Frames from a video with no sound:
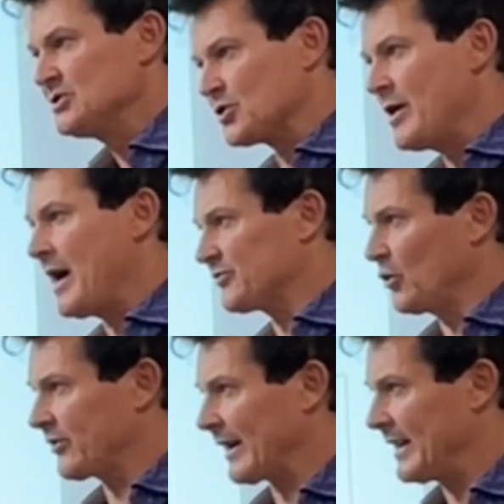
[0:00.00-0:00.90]
True Health
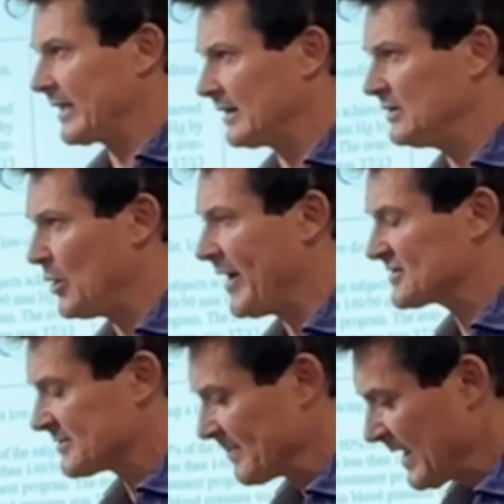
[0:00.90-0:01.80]
North Clinic in the US,